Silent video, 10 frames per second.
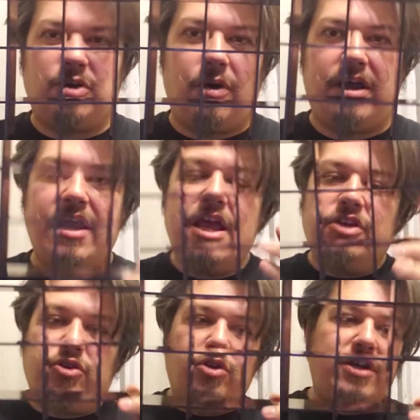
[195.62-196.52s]
on.
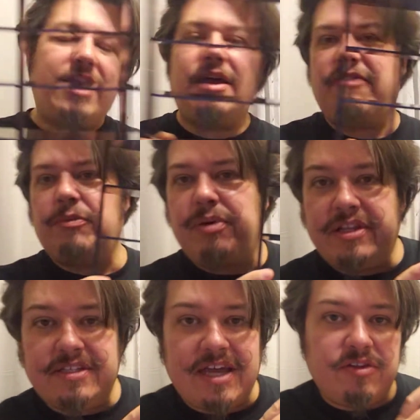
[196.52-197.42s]
So you kind of have to put
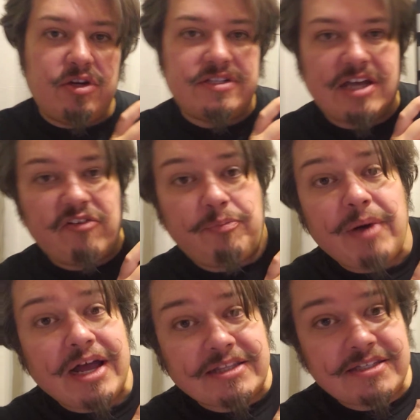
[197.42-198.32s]
it together yourself.
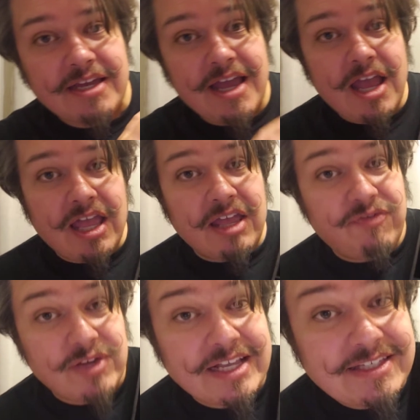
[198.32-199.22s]
But
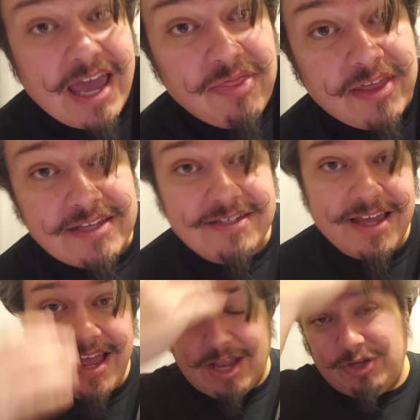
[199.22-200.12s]
if you guys get this,
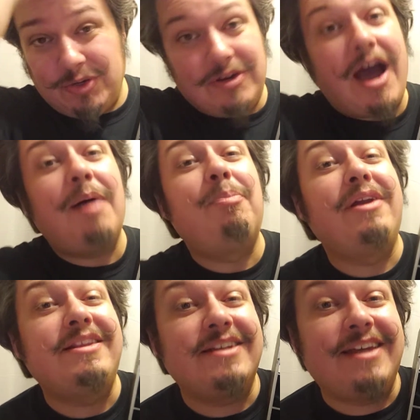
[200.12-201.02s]
do not
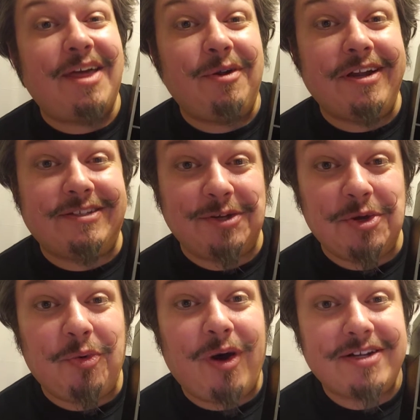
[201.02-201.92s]
put it together until
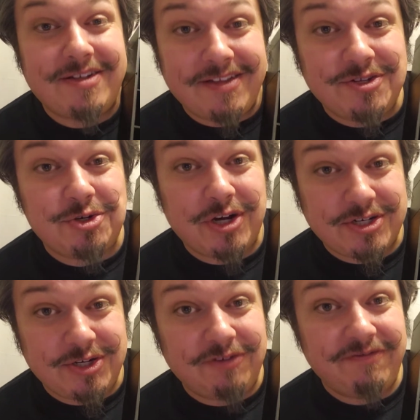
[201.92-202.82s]
you watch the
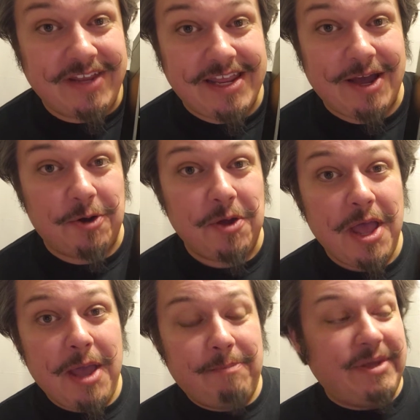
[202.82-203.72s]
instructional video,
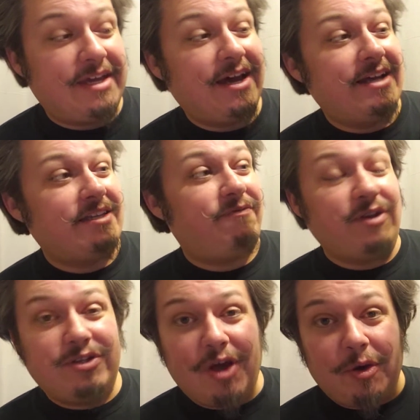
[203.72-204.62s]
because if
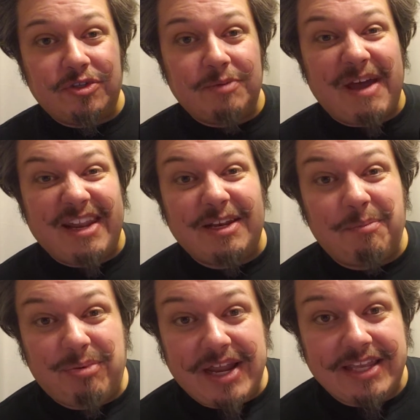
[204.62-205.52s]
you don't, you might end
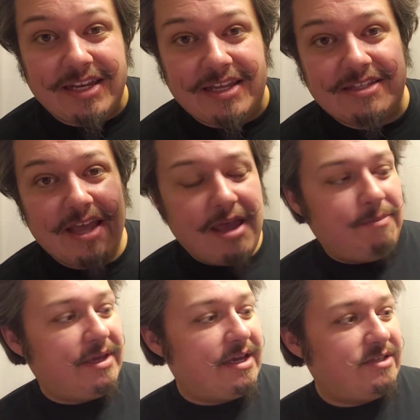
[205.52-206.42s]
up breaking it,
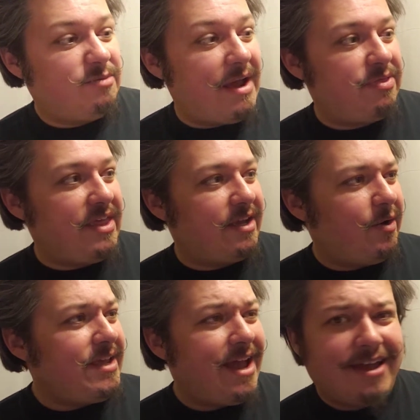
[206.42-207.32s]
because you might think,
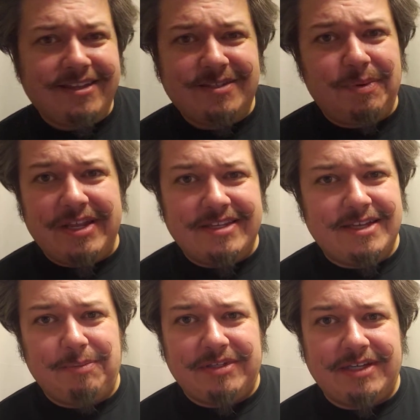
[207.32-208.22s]
oh yeah, it's pretty easy
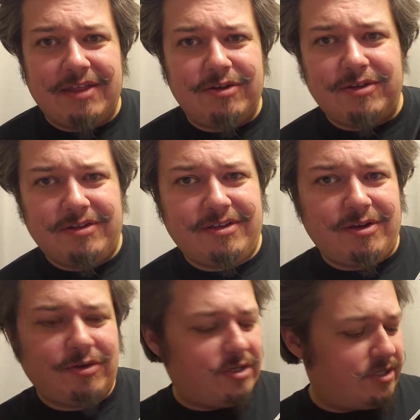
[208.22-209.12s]
to put together.
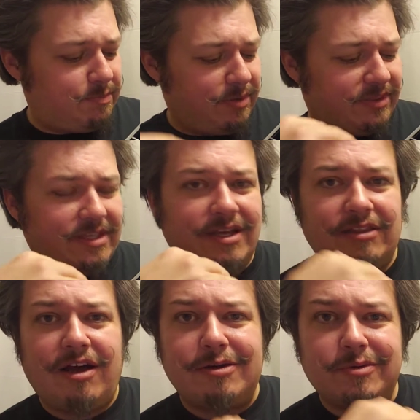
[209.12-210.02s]
You just put the
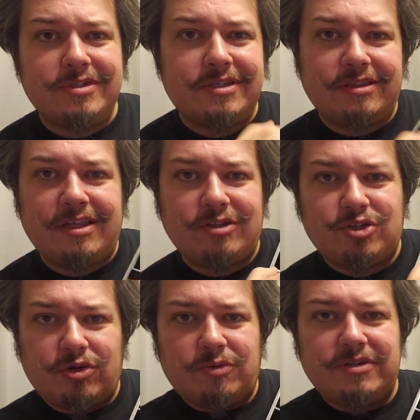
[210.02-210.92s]
long ones and the
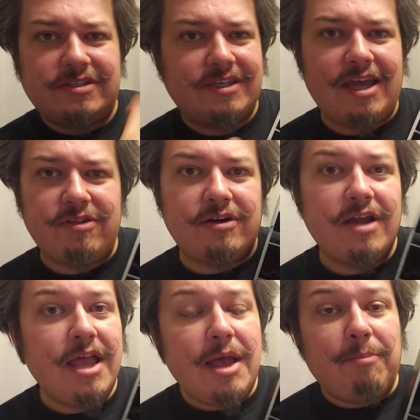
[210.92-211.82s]
short ones together,
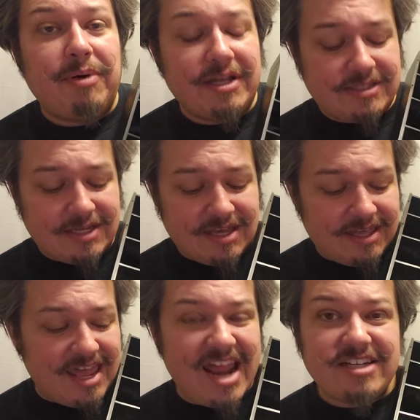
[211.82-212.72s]
but
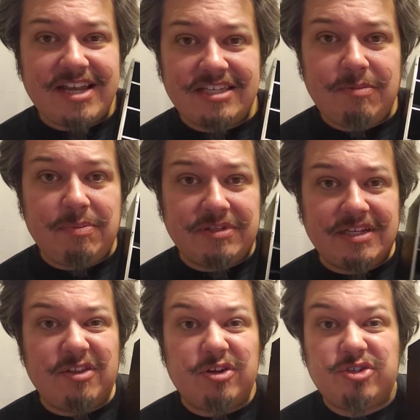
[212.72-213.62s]
it actually has to be put
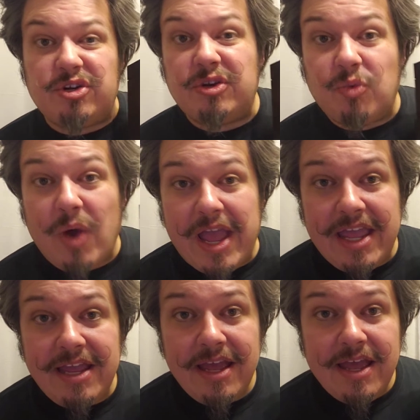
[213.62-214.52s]
together a certain
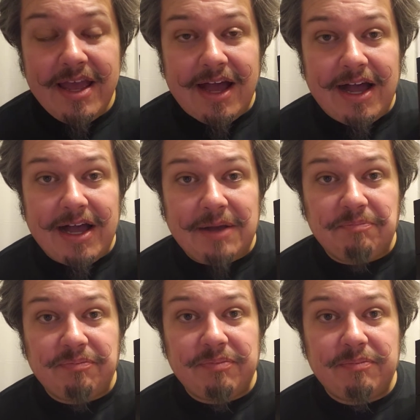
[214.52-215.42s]
way.
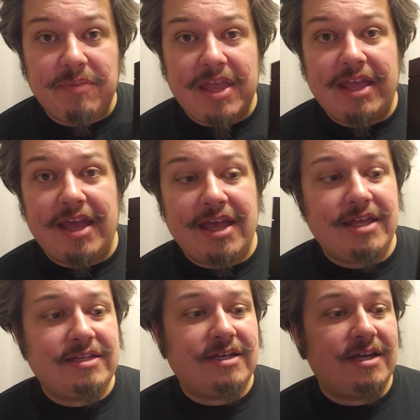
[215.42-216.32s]

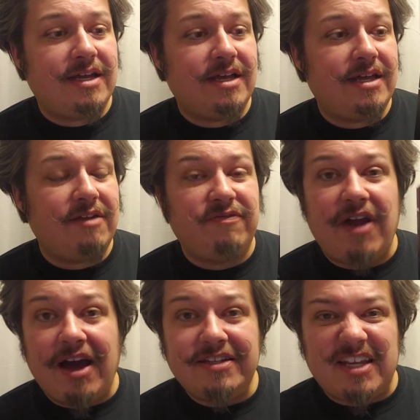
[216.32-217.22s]
If
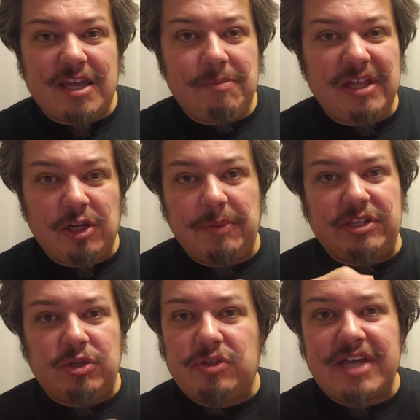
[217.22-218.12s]
not, it can be a little
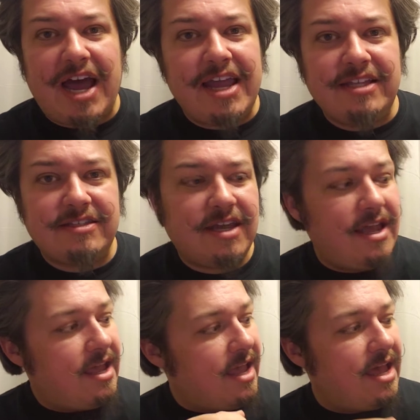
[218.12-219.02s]
bit too tight
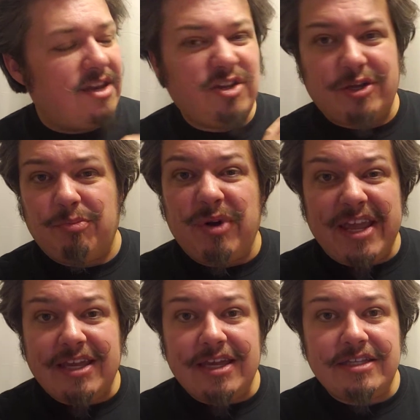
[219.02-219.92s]
and you can
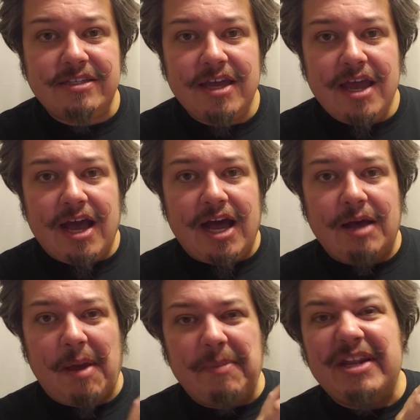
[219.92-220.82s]
break it.
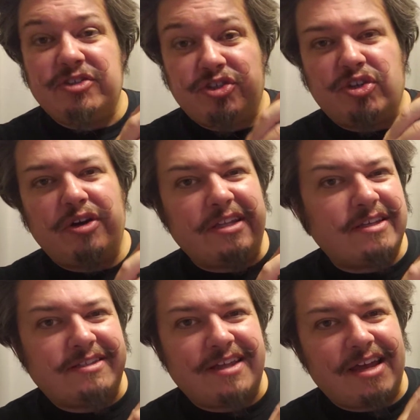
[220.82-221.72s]
I mean, it's sturdy.
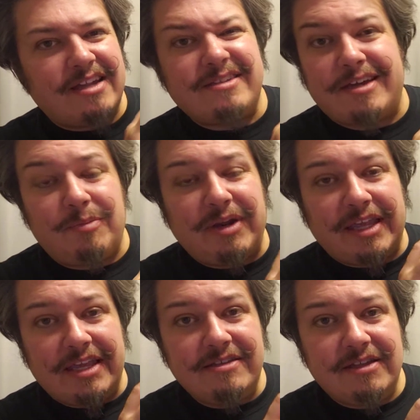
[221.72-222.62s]
It's not going to
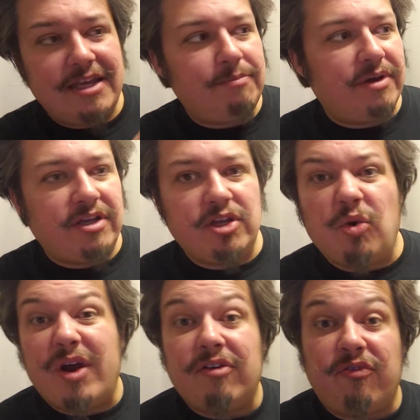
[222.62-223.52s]
break easily, but you don't
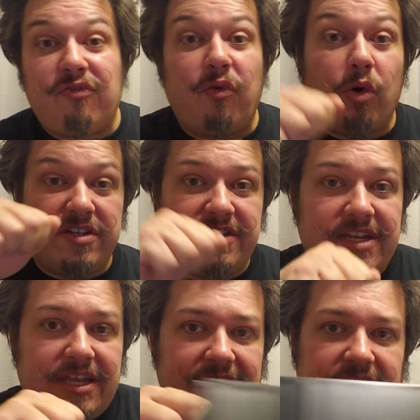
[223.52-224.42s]
want to force it
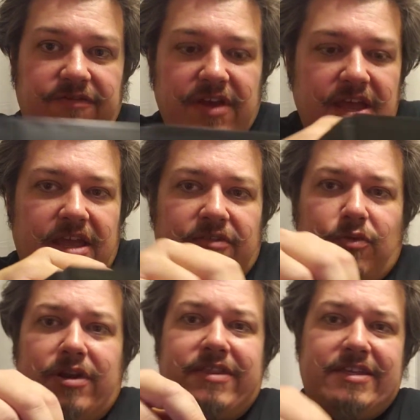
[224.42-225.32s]
in. Like if
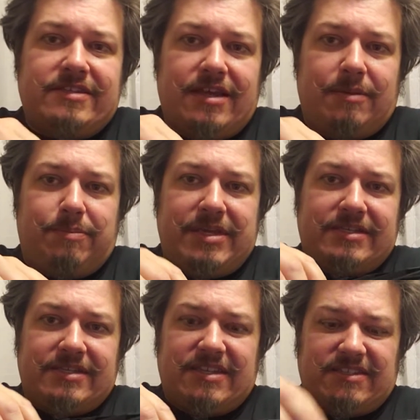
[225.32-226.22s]
one of these
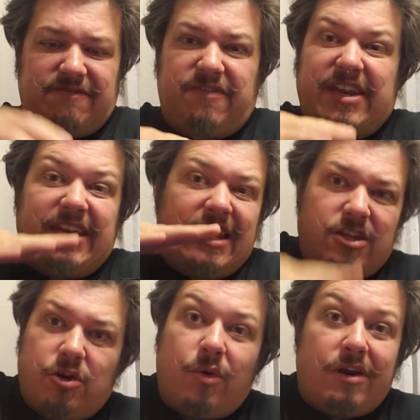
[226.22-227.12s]
pieces isn't fitting in,
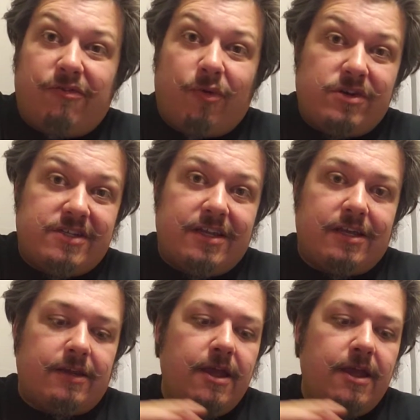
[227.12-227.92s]
you don't want to force it in.